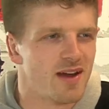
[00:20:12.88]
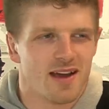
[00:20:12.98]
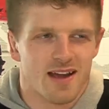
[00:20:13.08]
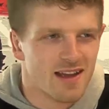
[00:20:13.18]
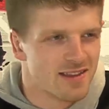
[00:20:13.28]
They're
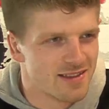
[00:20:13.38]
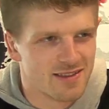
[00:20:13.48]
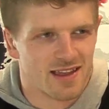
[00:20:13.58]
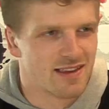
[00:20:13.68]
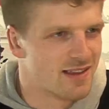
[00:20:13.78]
always going to
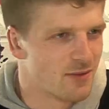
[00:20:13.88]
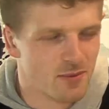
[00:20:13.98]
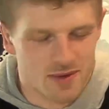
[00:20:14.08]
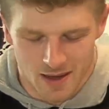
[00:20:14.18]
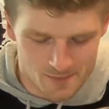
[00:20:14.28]
get
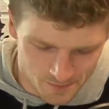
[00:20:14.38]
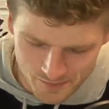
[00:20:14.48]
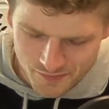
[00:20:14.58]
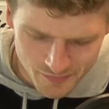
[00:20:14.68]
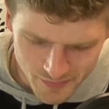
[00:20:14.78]
something, aren't
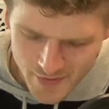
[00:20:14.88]
they?